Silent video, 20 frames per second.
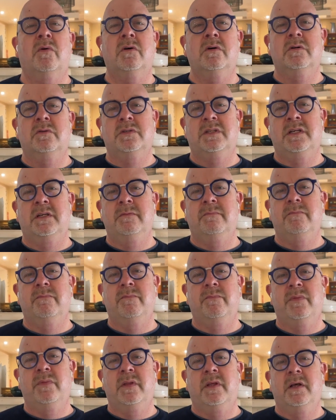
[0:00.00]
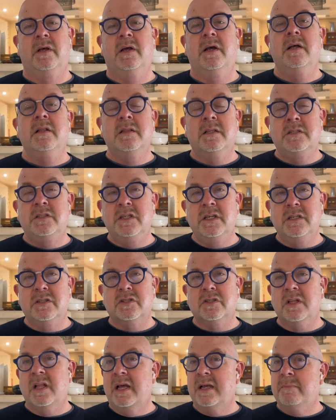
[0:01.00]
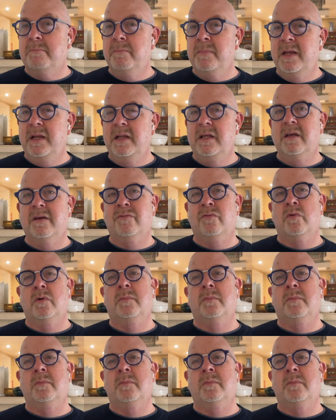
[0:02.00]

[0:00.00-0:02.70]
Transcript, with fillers: royalty. The dish, like many of